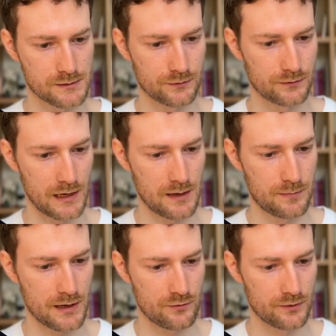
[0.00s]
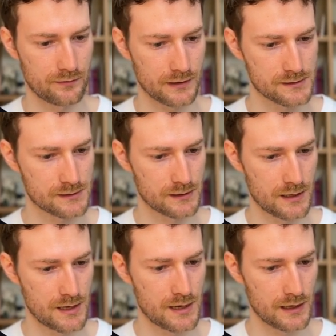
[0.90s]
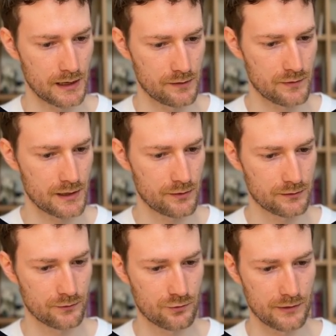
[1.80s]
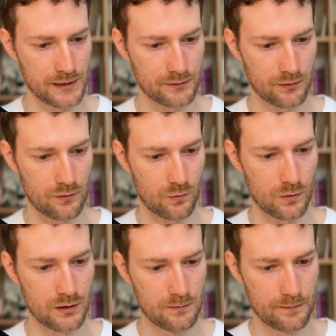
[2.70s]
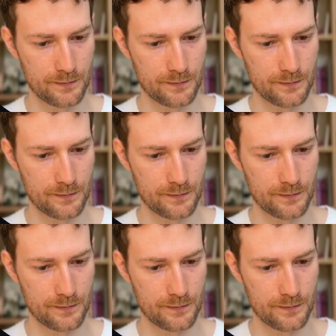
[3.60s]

go to the API reference and we are going to create a call.